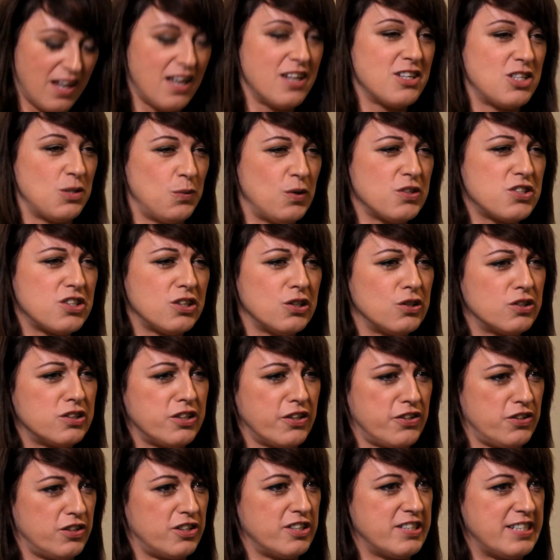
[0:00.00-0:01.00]
So what do local
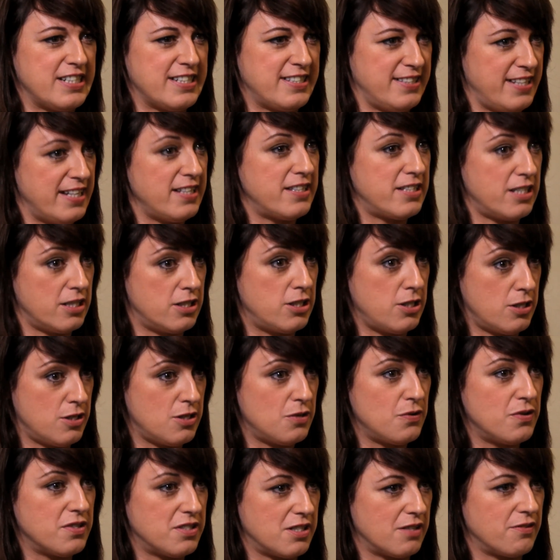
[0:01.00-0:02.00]
authorities need to do
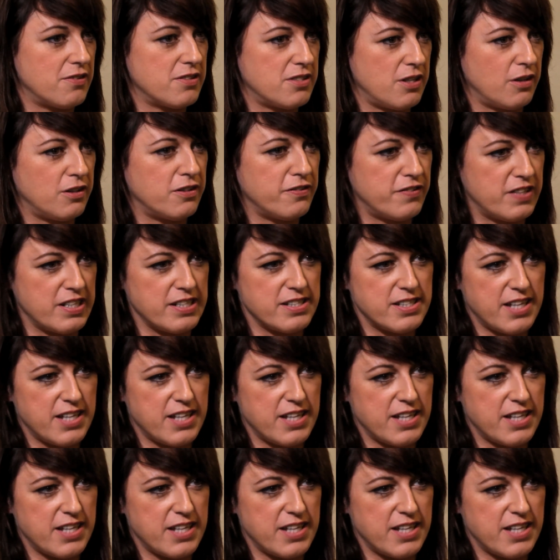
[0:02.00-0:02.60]
as a result of these